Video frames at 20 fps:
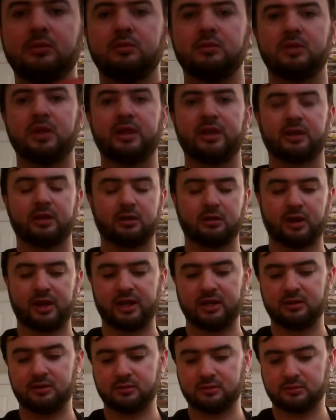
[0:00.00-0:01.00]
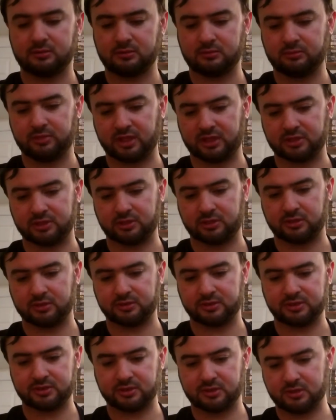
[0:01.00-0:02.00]
A lot of great
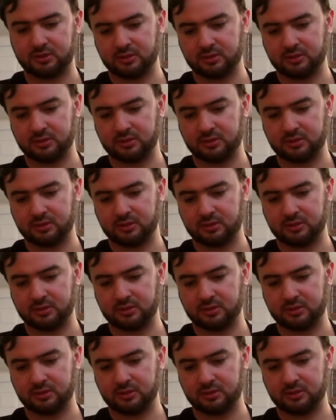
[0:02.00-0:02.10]
pictures.